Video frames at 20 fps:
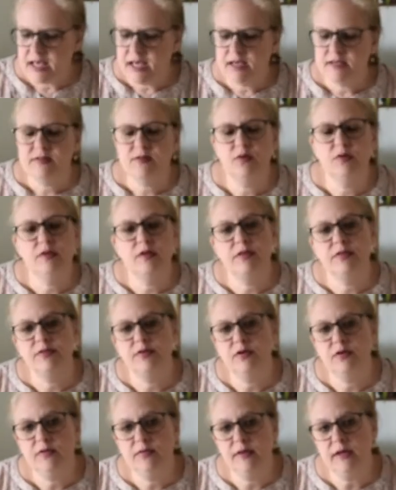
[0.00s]
So the
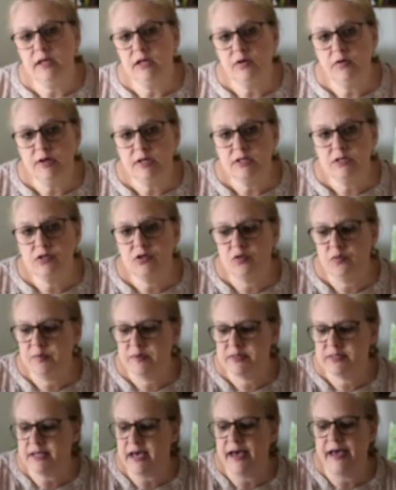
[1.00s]
third thing you can do
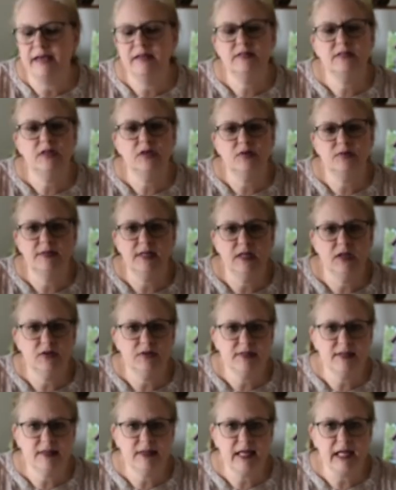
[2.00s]
besides using your
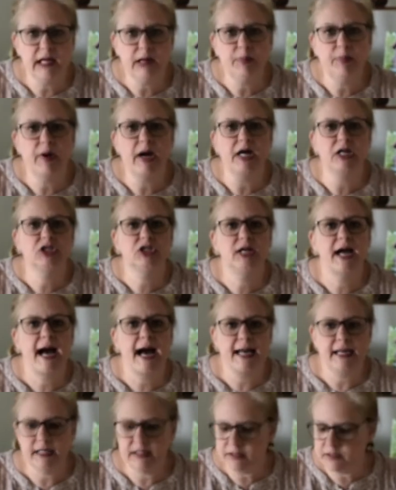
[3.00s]
synthetic brush,
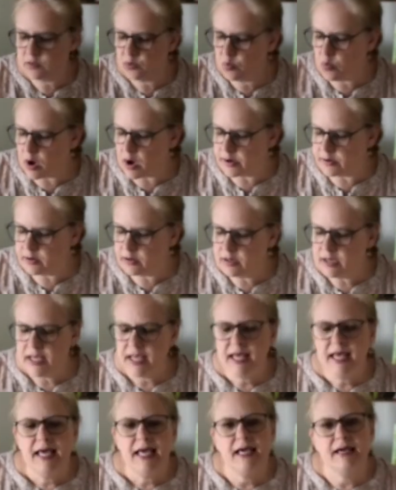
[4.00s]
adding a little water,
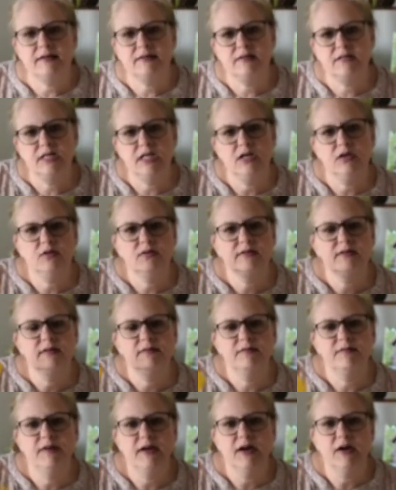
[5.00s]
is to use a
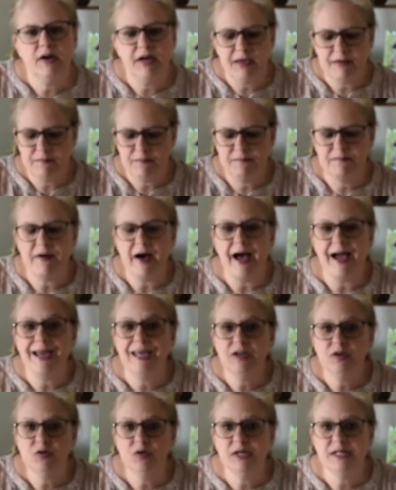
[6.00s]
very
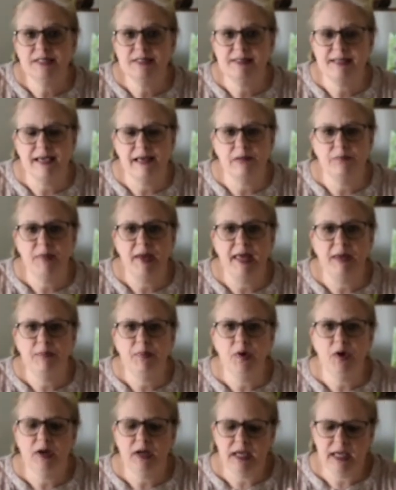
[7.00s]
fine grit
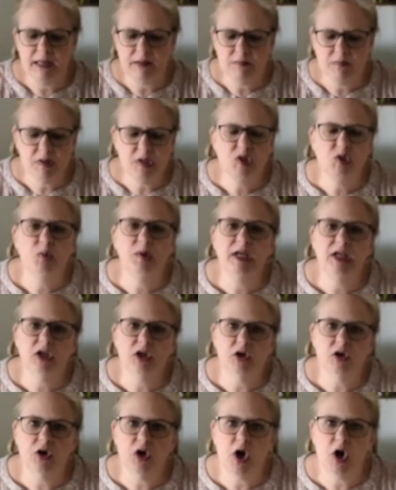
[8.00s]
sandpaper in between
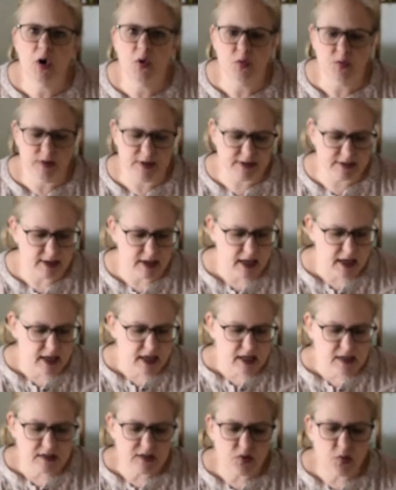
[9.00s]
your coats.
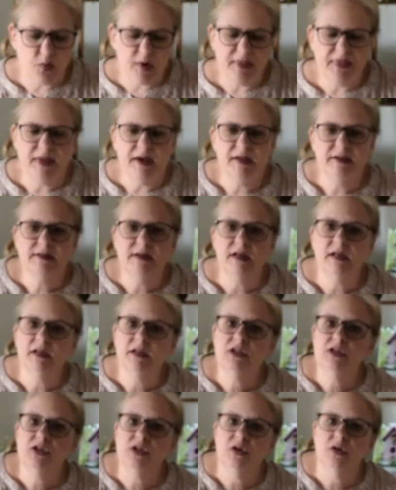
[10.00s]
So what that's going
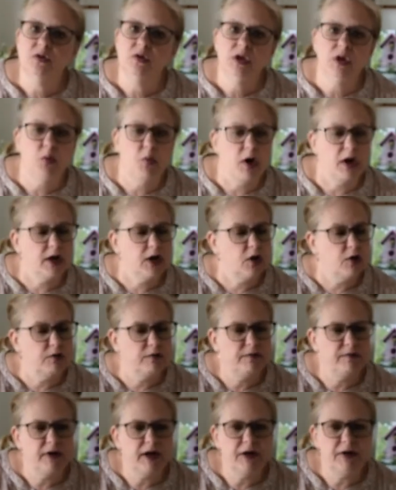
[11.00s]
to do, you want to go
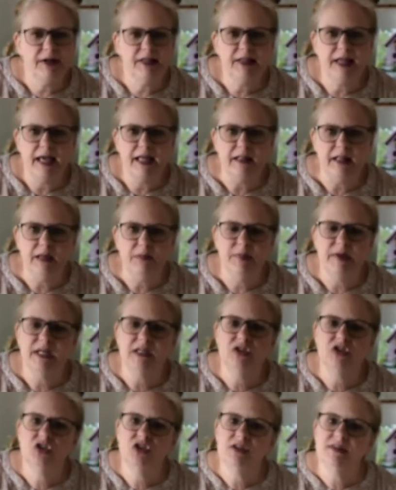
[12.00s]
very lightly, but
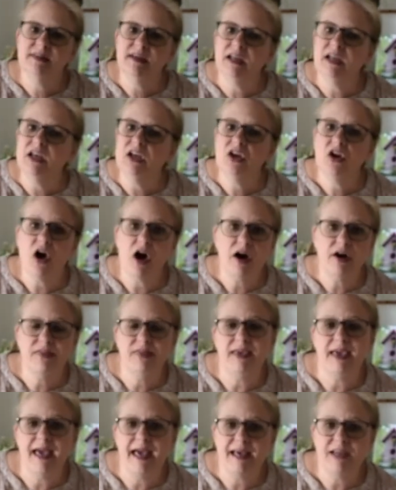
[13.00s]
it's just going to knock
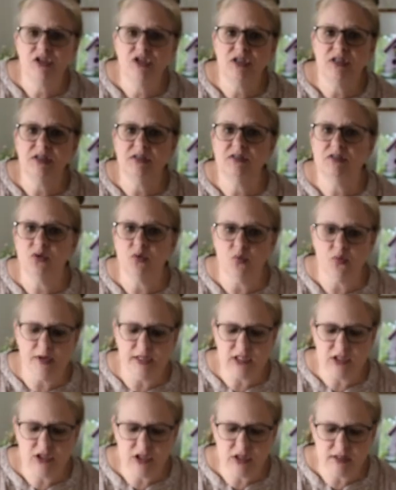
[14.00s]
the edges, the
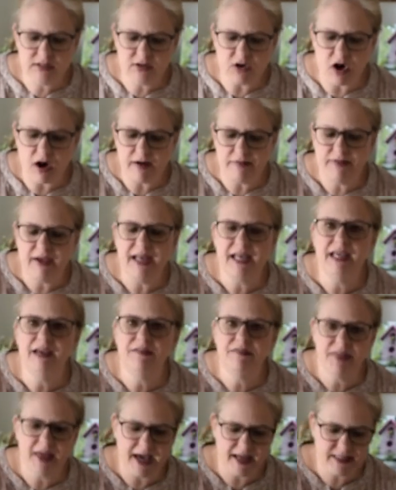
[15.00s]
ridges off any
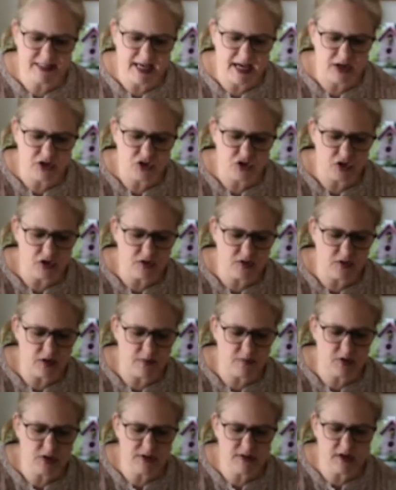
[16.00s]
of that texture. So
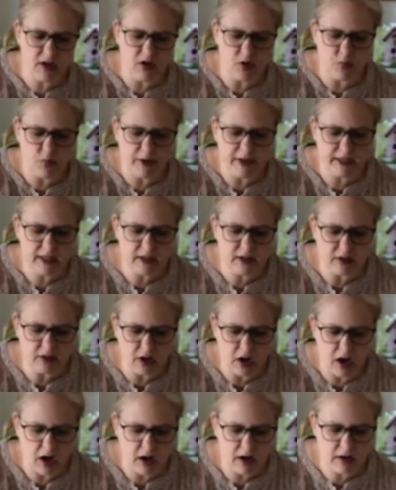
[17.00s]
I'm just going to run it
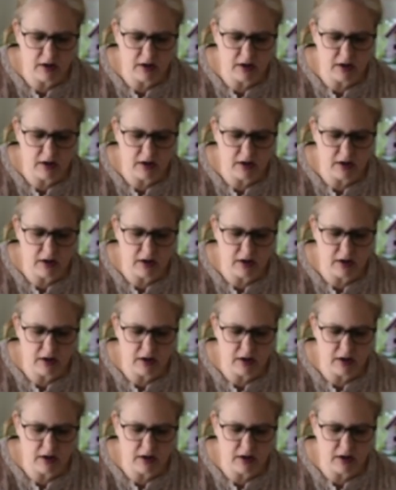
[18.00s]
along